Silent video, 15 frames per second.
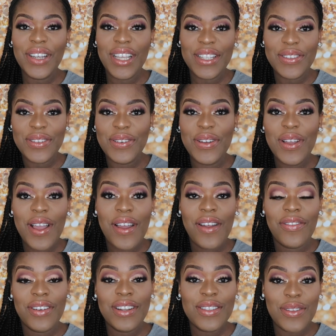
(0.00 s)
Okay, so
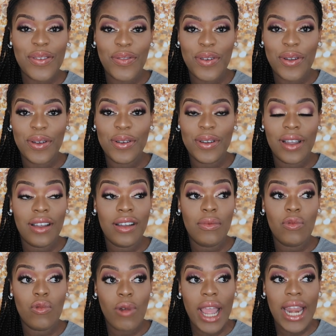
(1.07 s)
first of all,
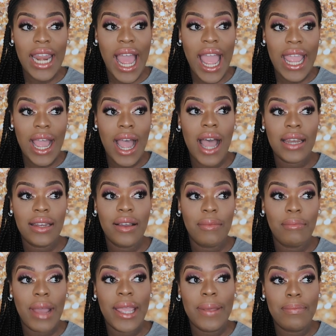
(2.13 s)
um, when I had
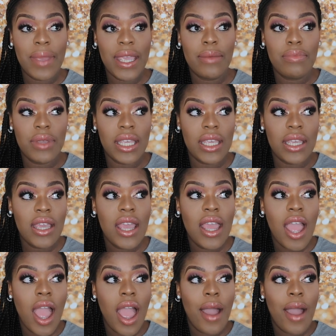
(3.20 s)
my baby,